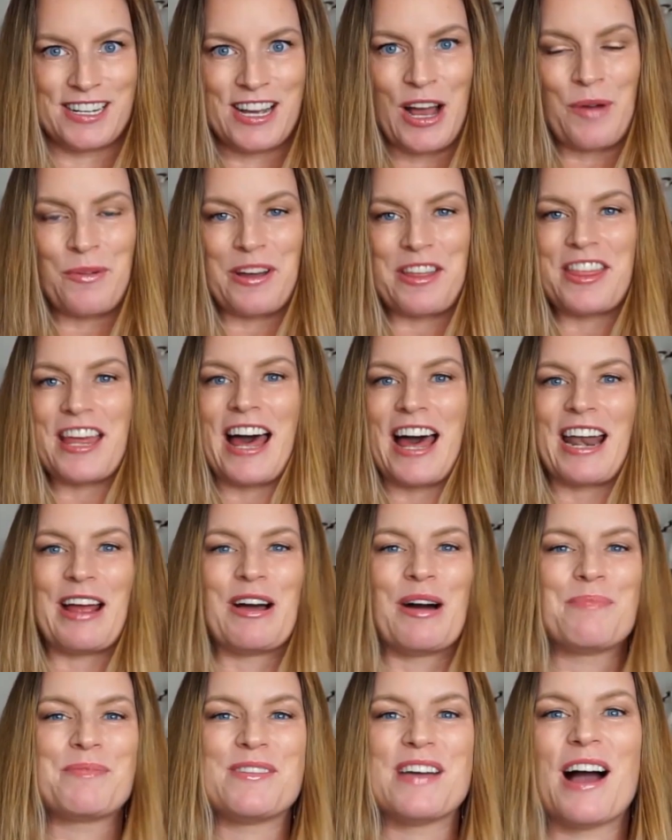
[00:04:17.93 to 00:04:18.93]
With that, I
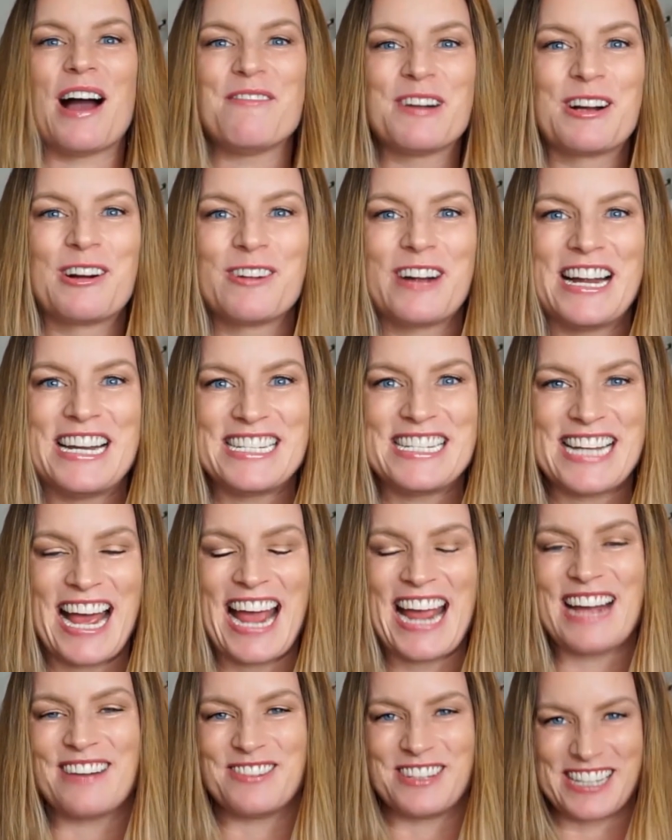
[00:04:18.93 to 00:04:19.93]
hope you have a great day
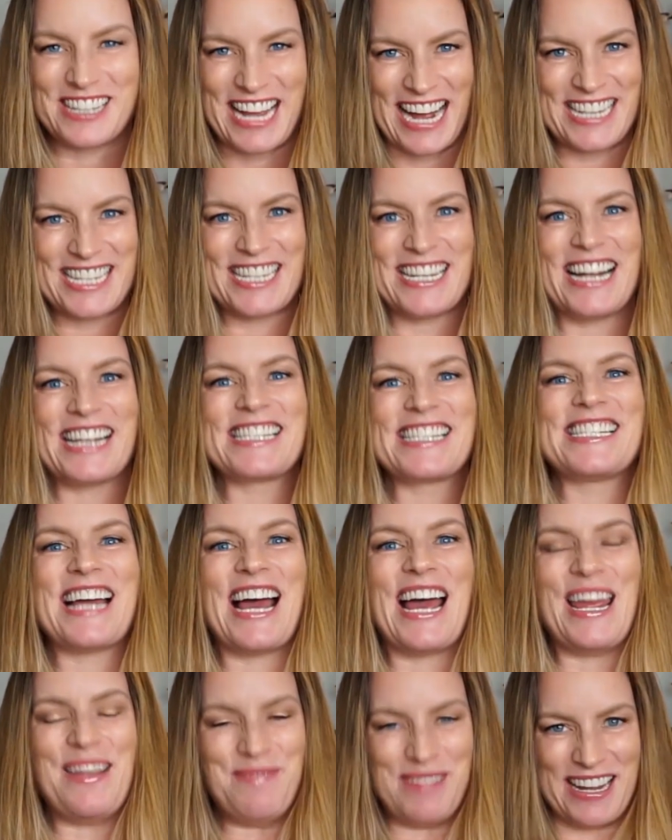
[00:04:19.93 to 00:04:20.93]
and we'll catch you next
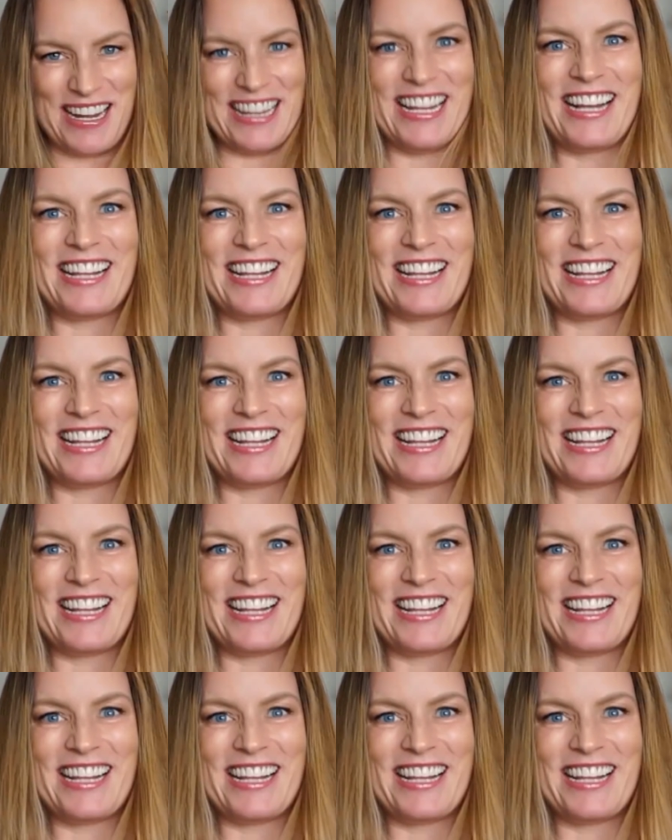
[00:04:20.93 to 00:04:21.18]
time in the